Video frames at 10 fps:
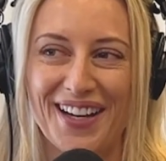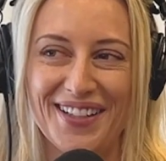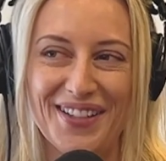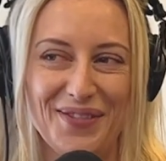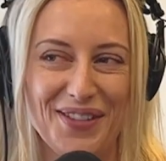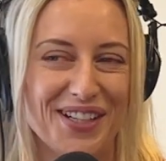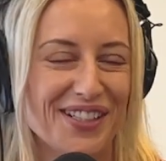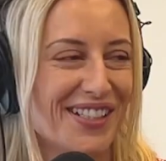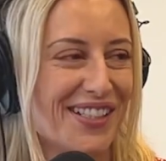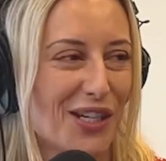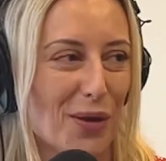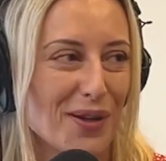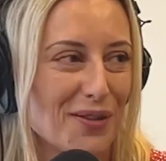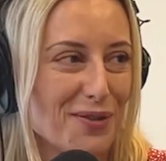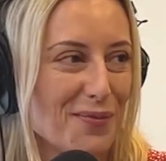it, because it's
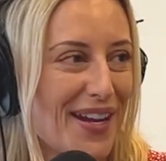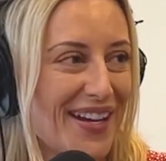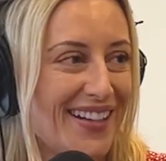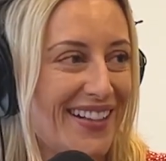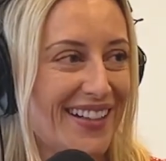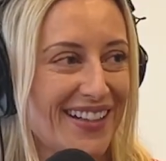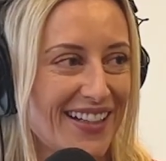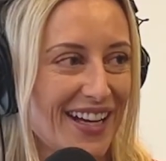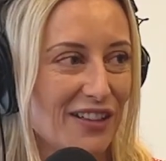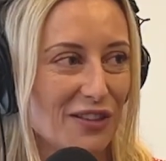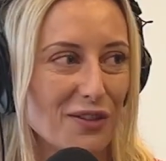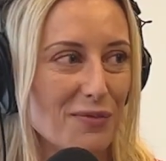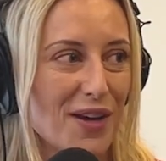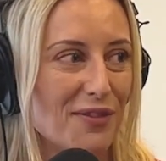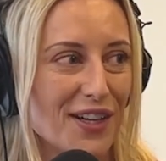topical to me and a lot of
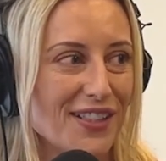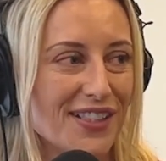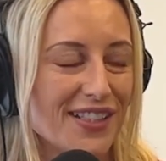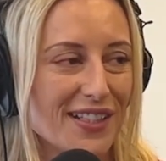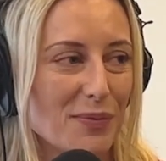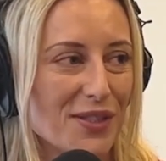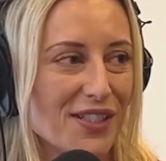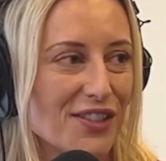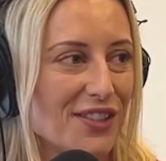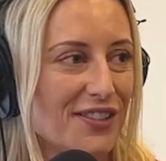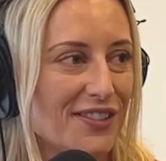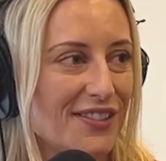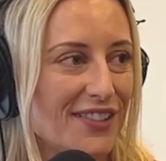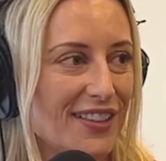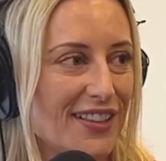my friends in this position,
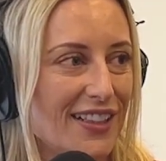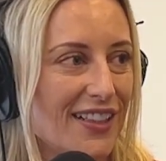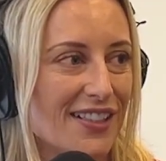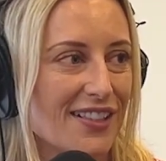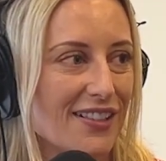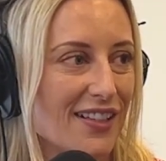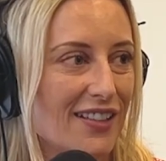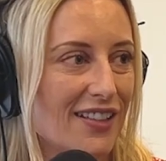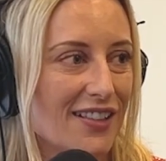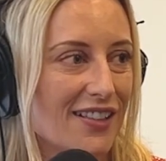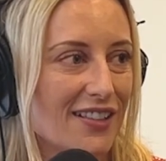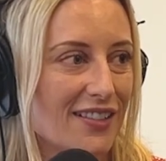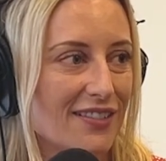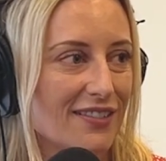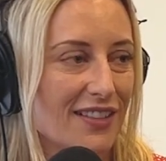in this
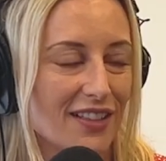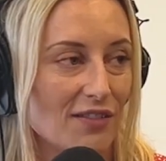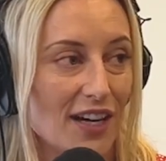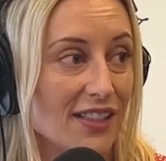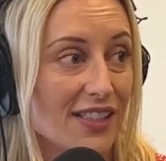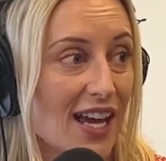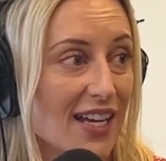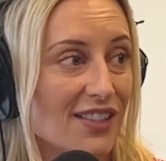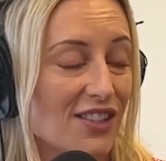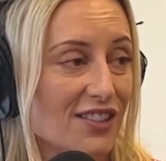around this age.